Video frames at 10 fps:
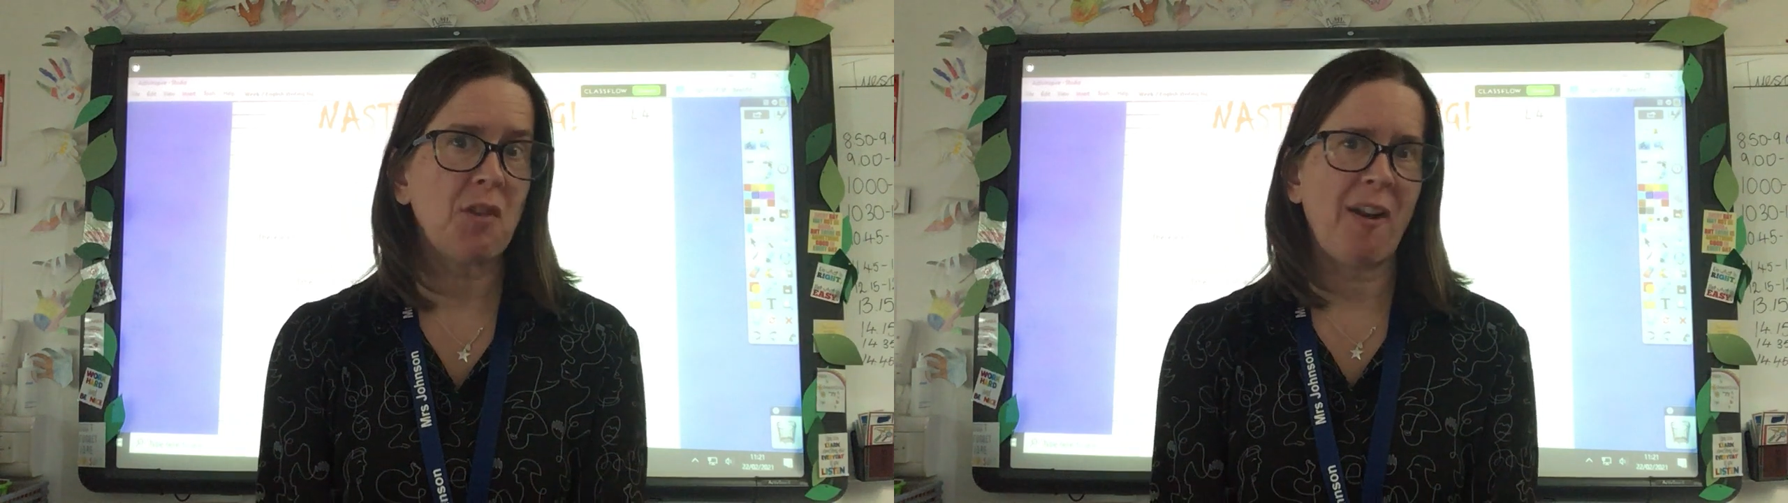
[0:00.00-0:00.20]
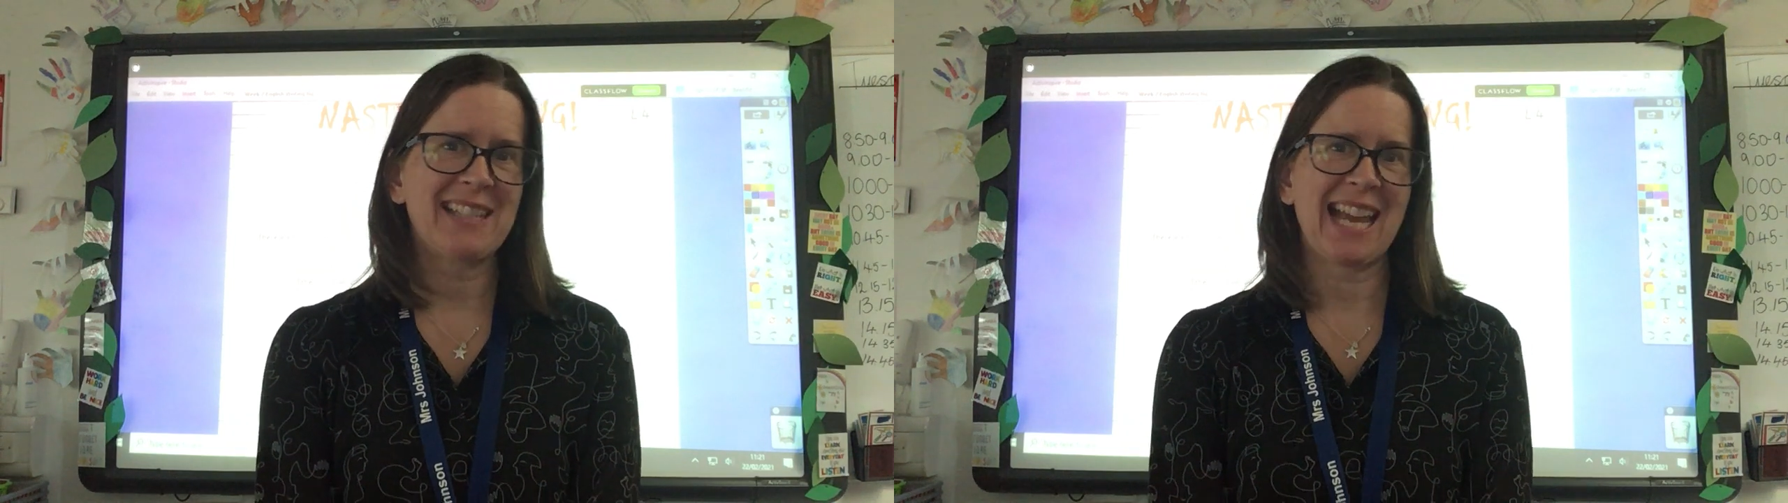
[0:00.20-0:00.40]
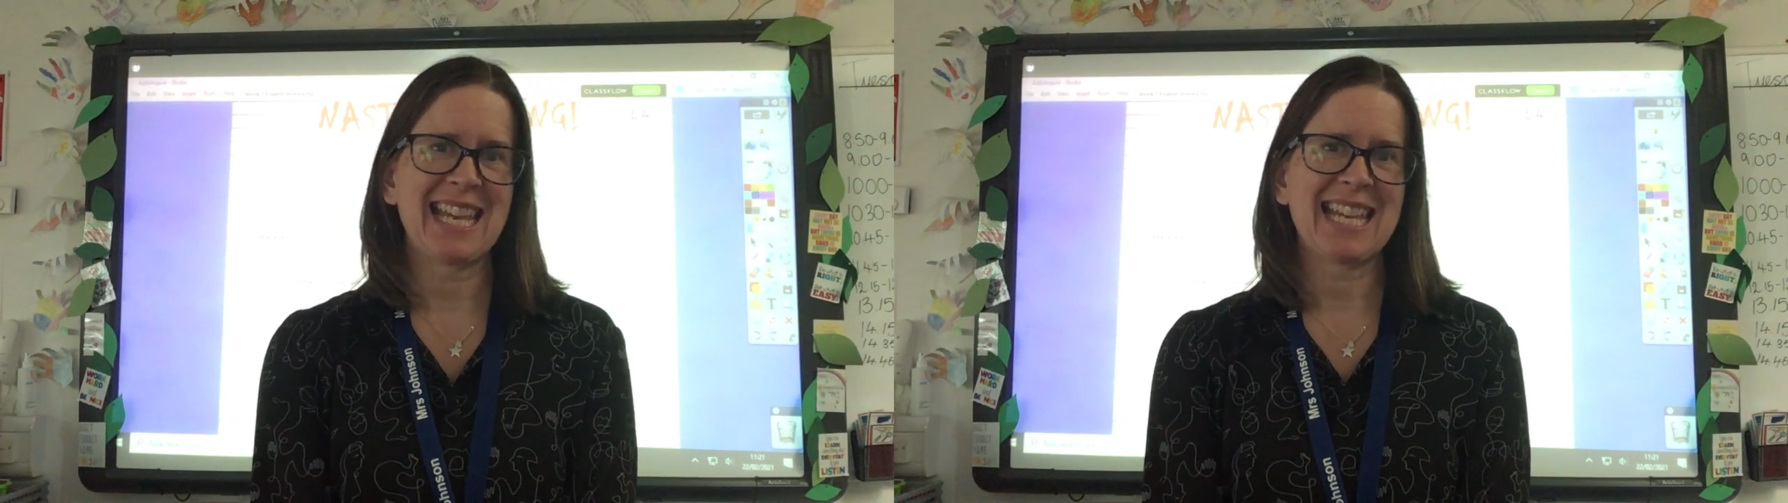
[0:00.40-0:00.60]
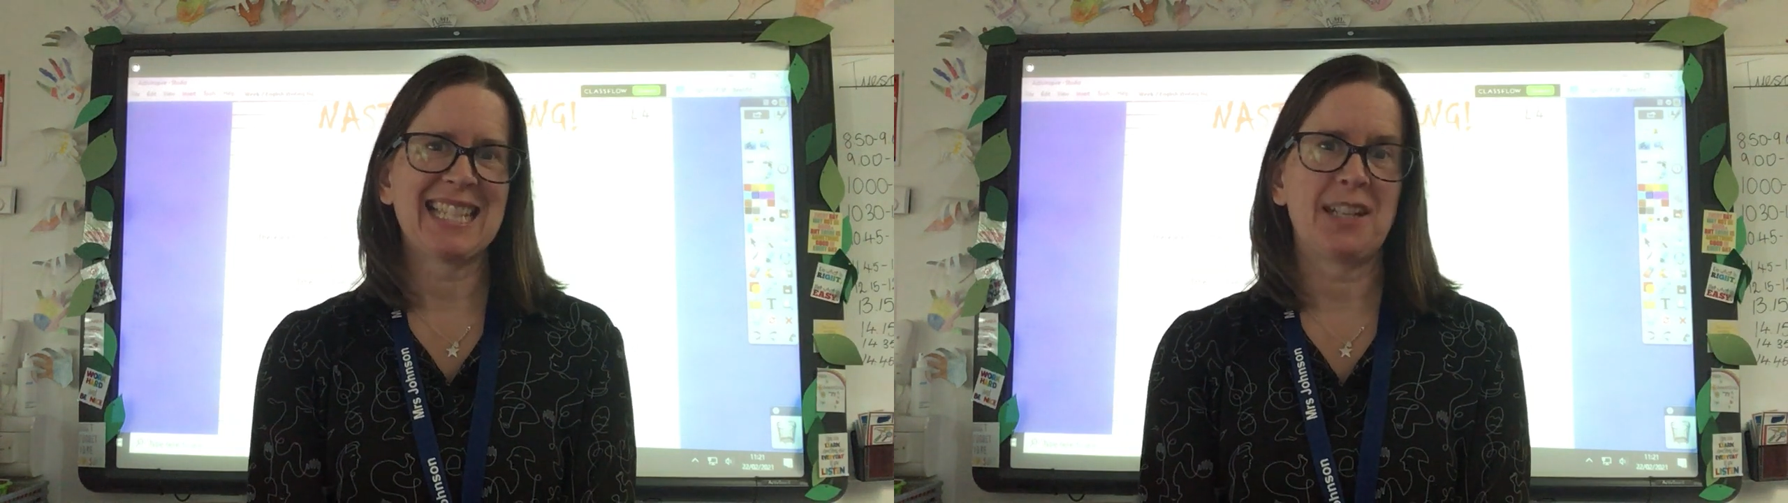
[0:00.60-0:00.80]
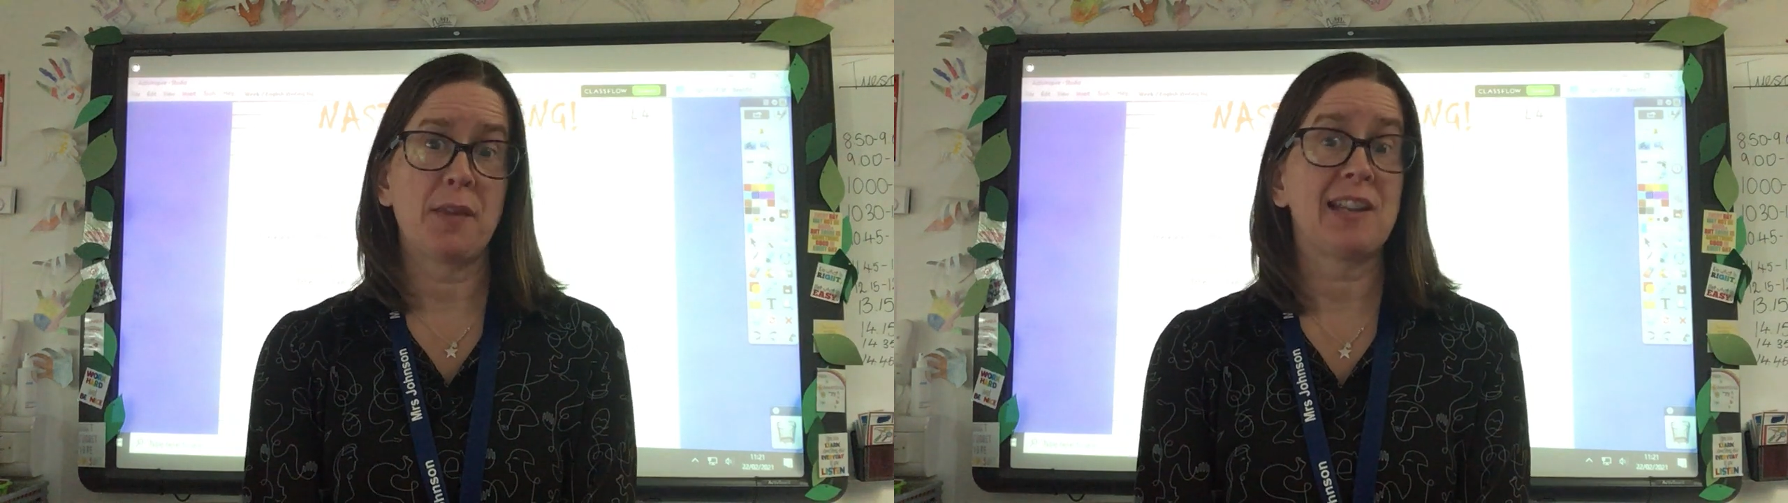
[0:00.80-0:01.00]
Friday,
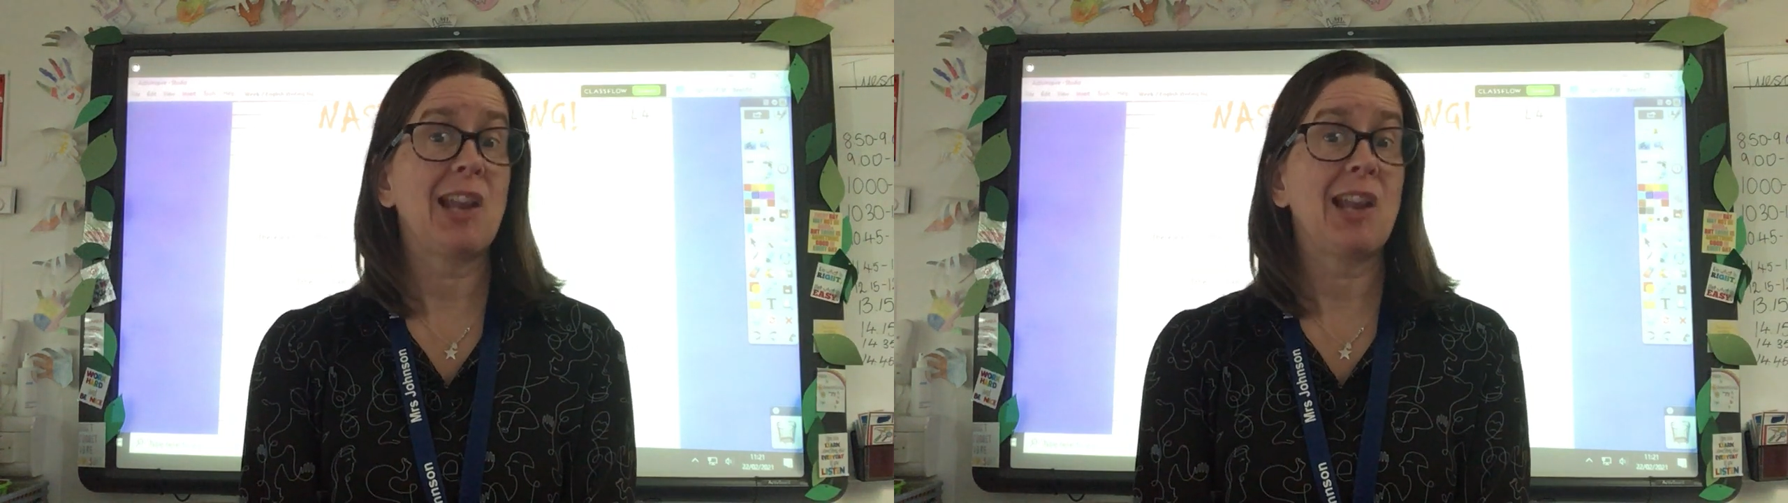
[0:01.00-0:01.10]
is another